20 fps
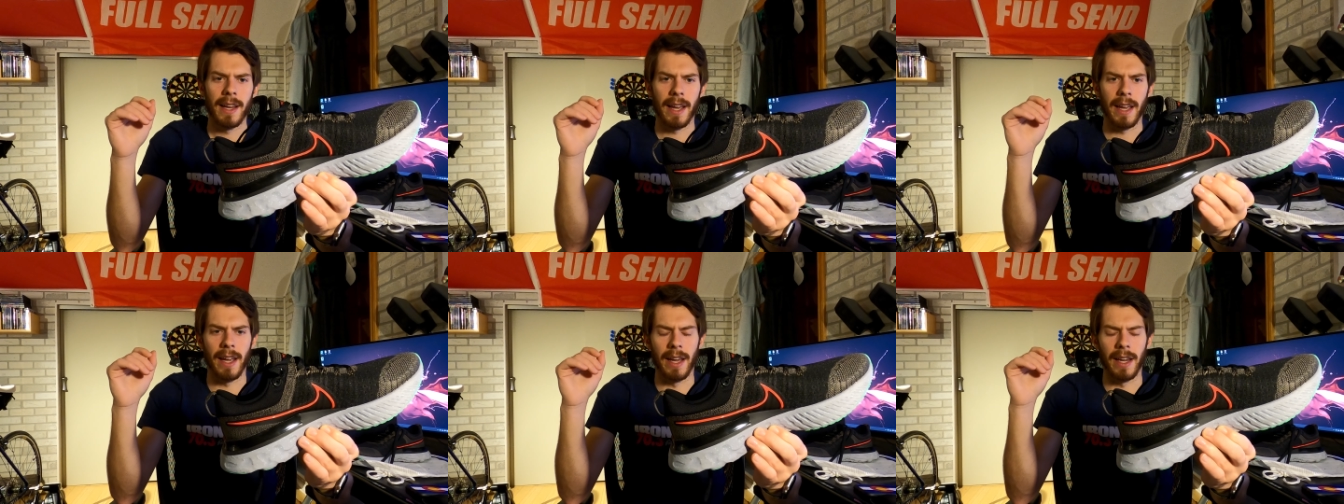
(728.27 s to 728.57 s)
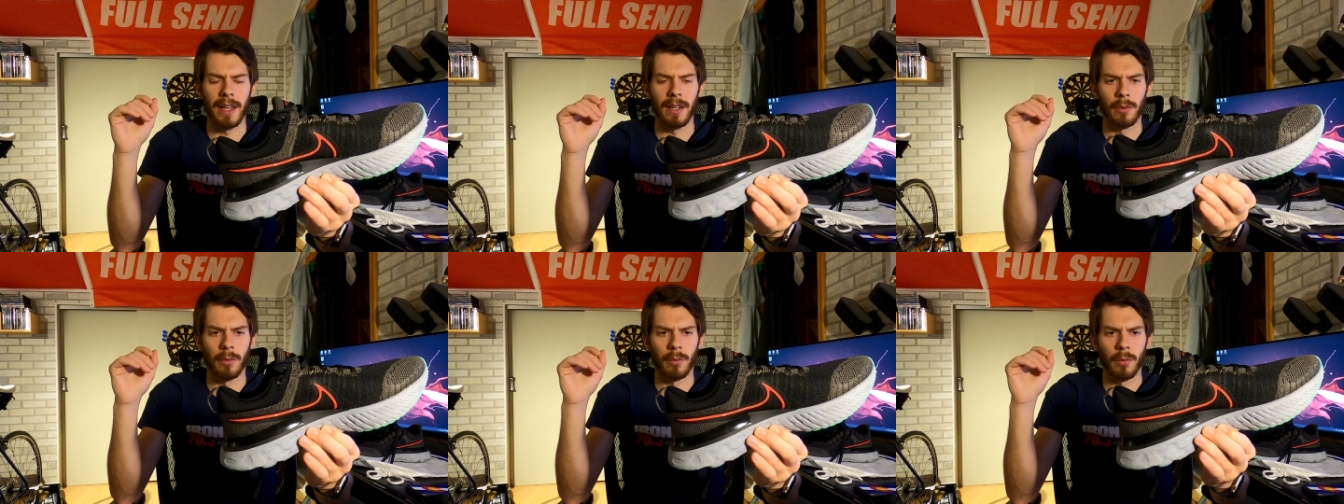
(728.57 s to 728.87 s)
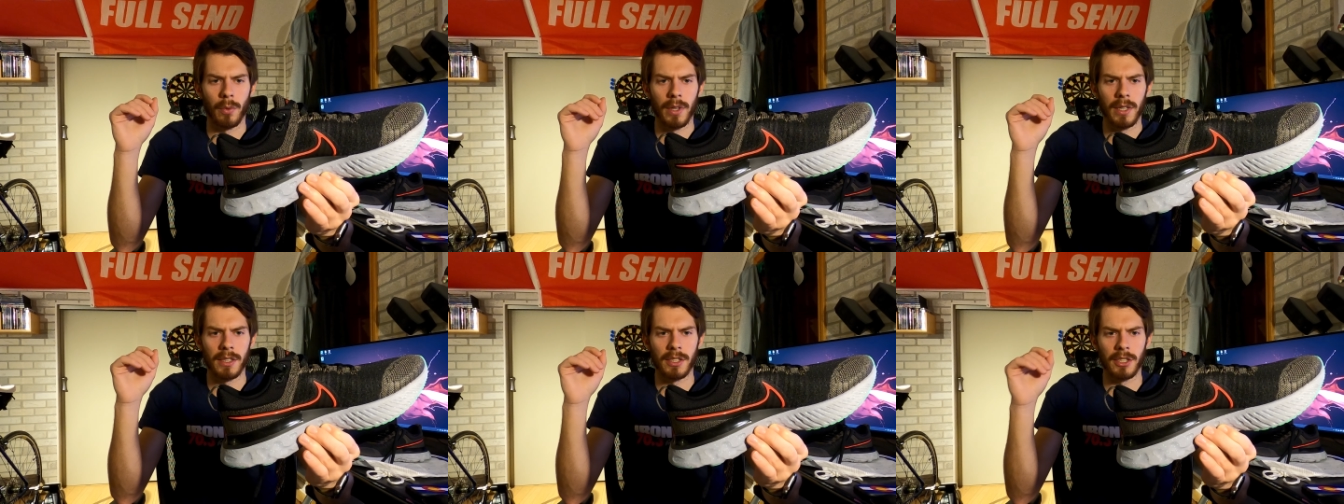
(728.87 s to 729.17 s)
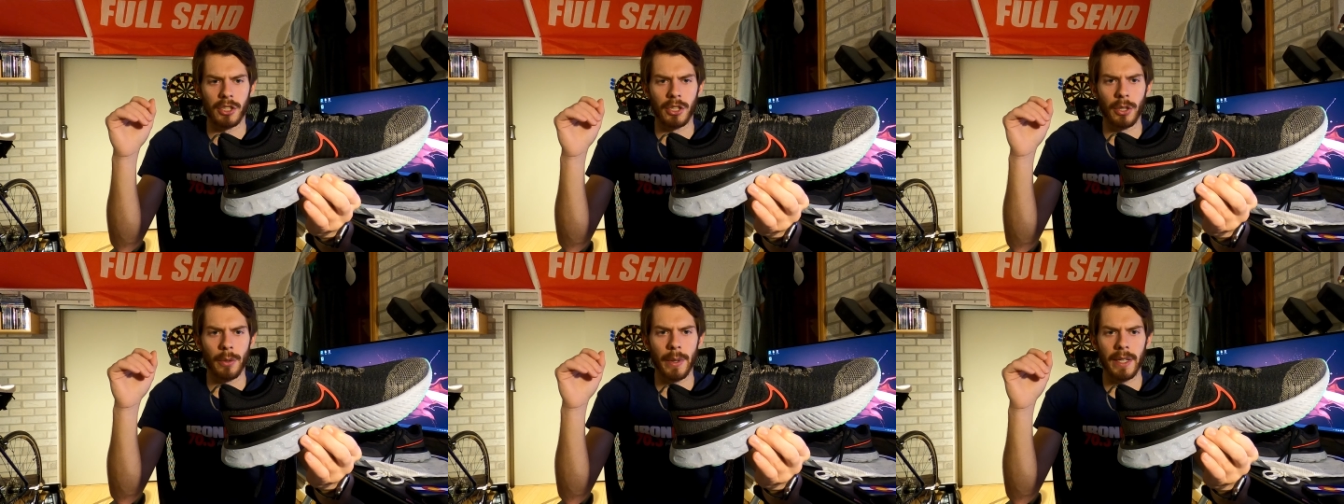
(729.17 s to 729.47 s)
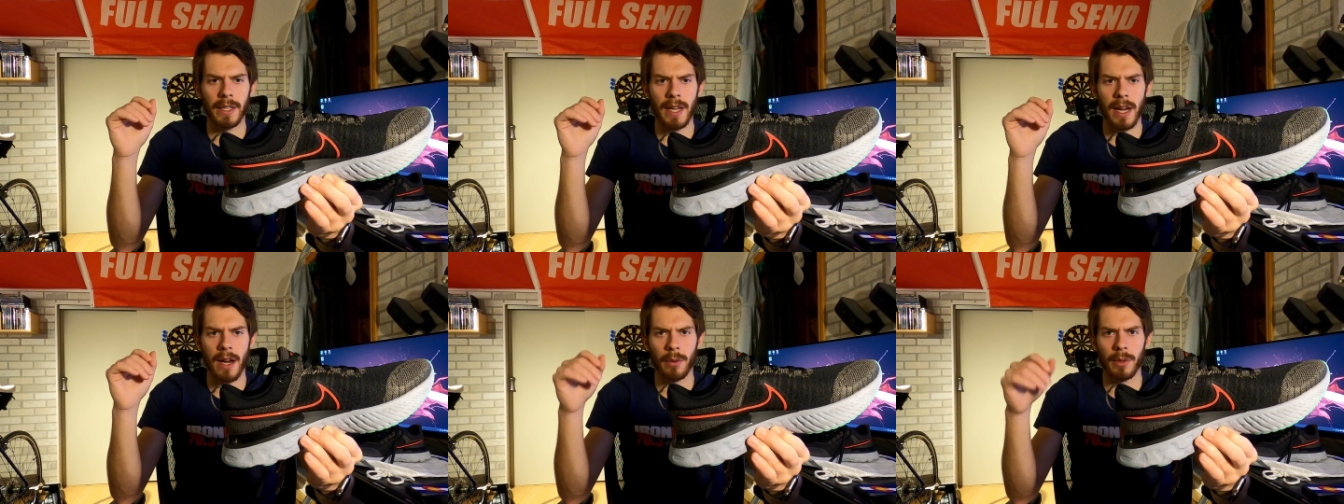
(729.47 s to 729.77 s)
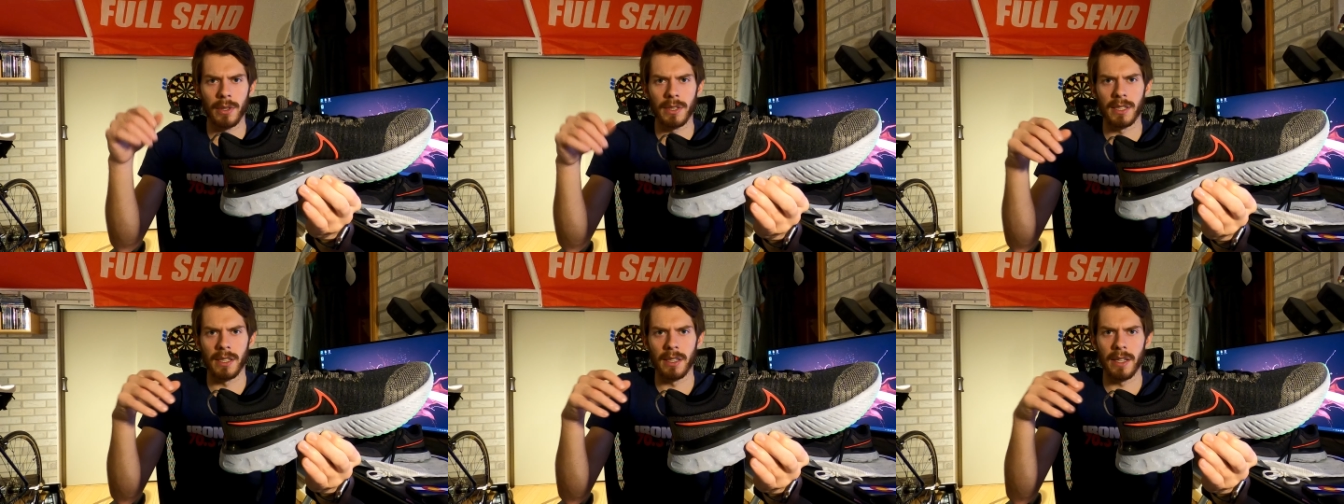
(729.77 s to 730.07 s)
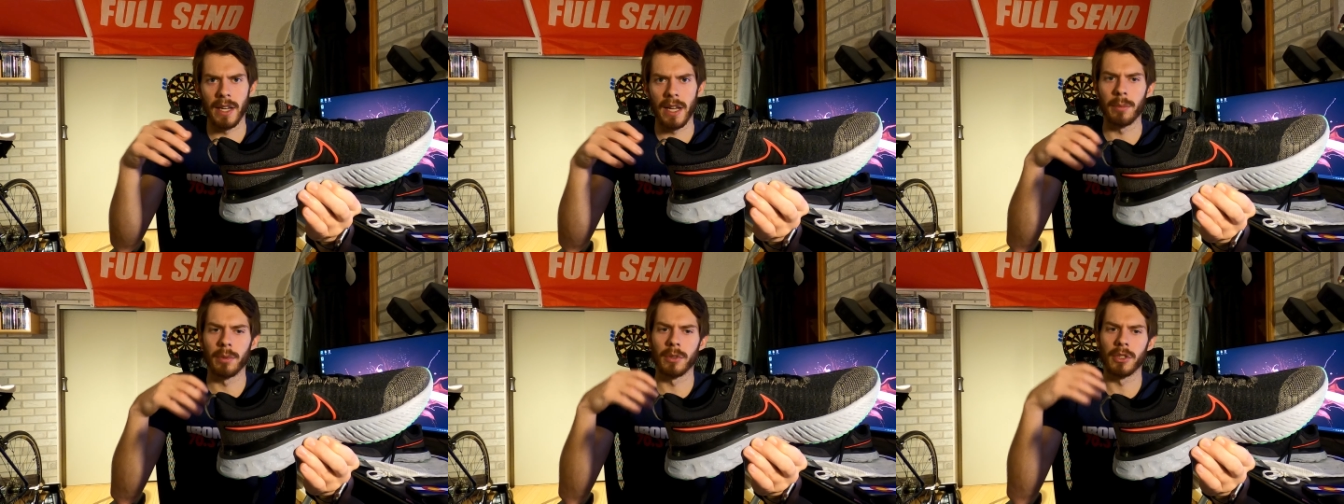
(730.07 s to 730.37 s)
And what it's doing now is it
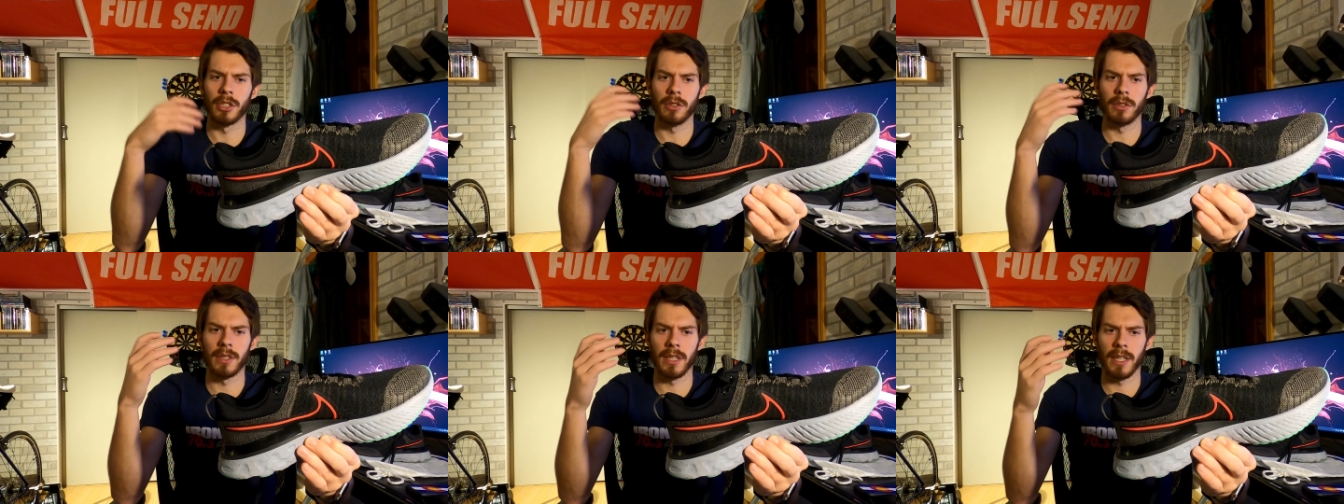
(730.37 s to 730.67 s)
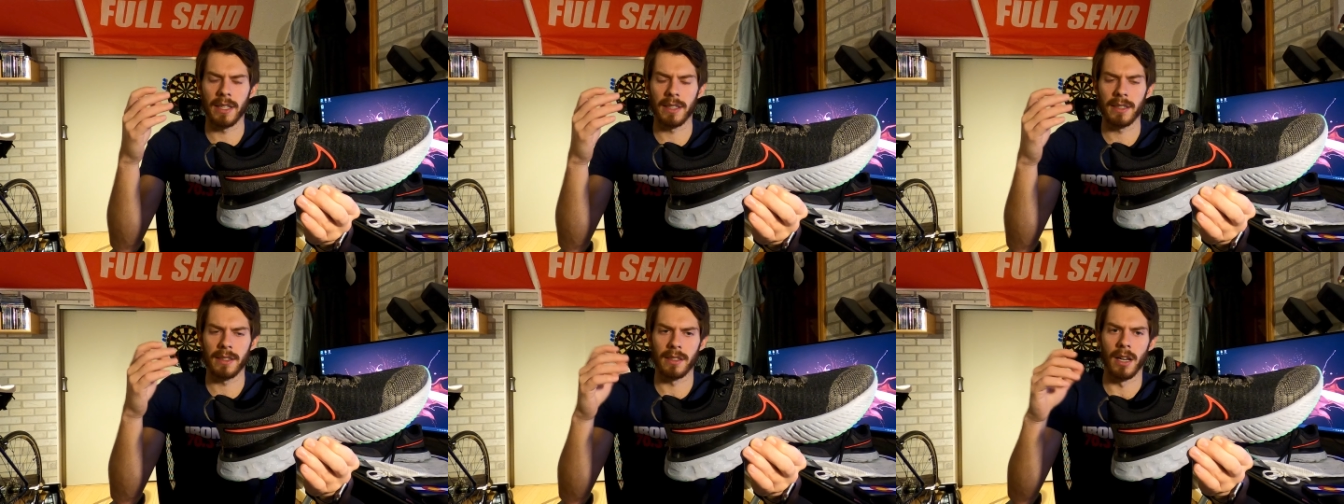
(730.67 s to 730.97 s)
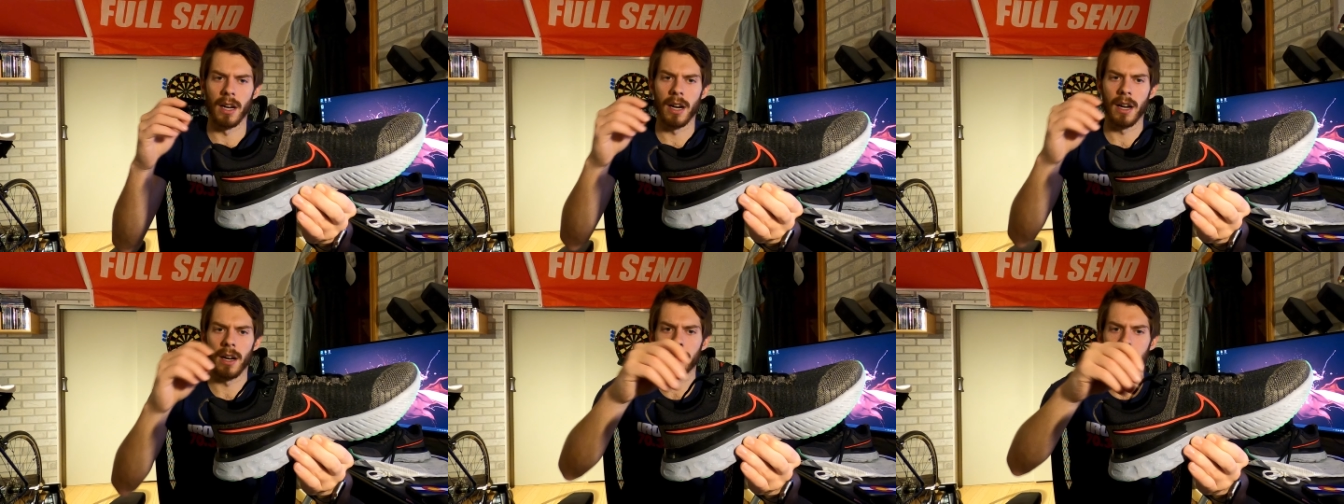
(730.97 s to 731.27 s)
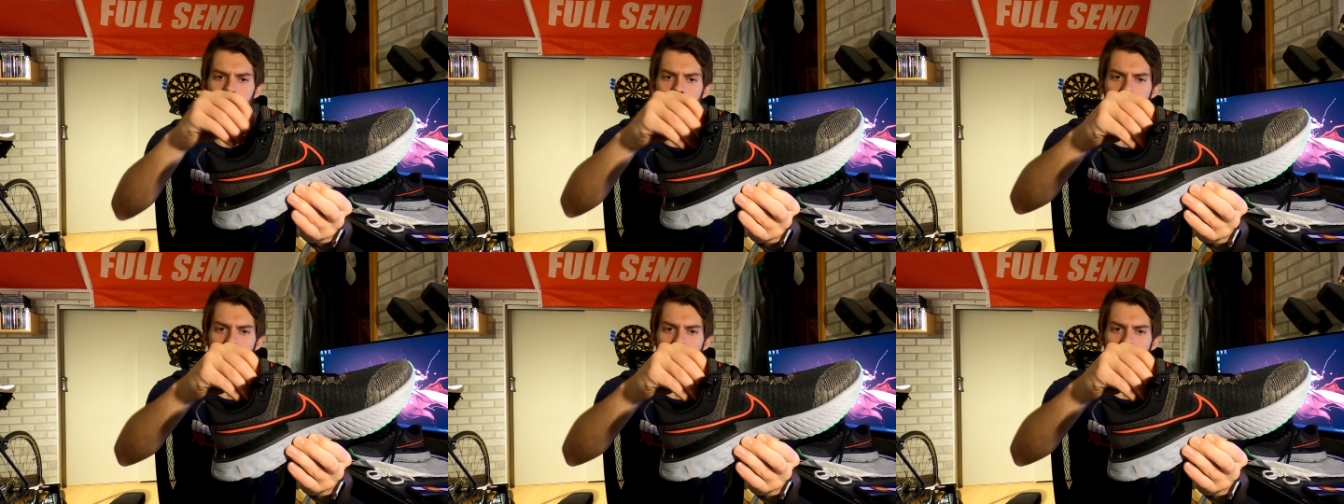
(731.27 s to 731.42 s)
enables you to